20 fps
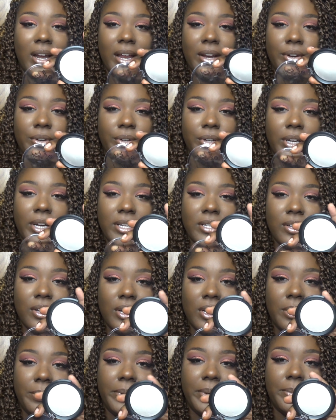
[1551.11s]
I know you guys aren't
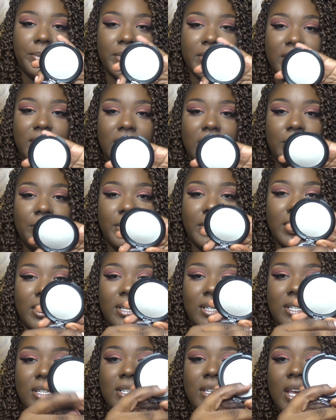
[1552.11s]
gonna be able to see
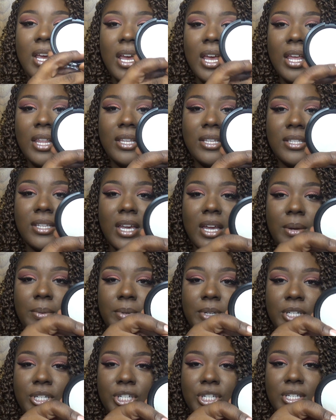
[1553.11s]
because this
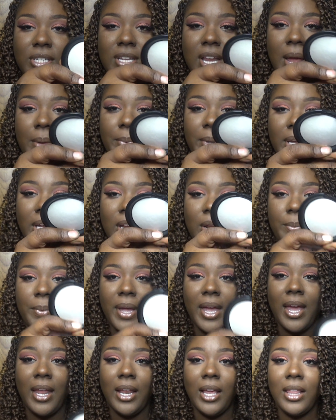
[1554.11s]
camera is just not picking up
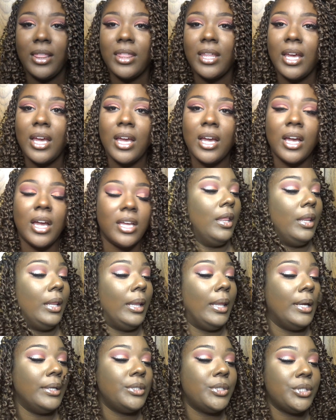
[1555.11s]
anything.
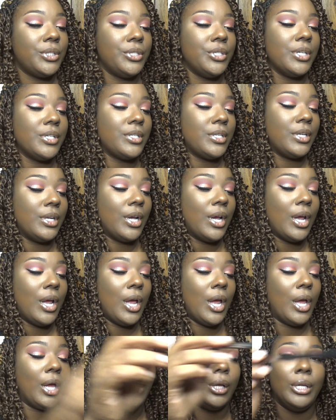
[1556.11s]
Let's just
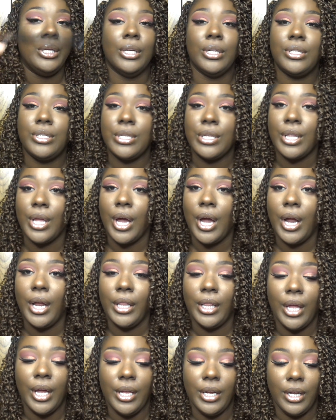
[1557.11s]
get to the
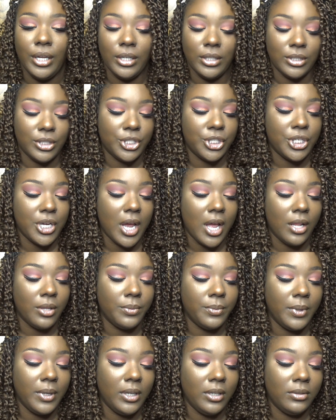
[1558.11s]
highlighting, shall
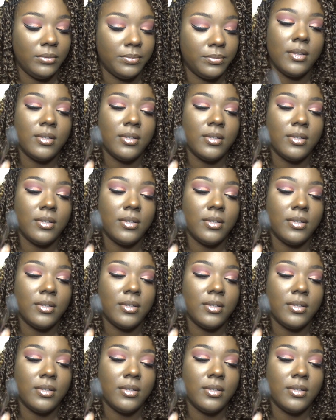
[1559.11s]
we?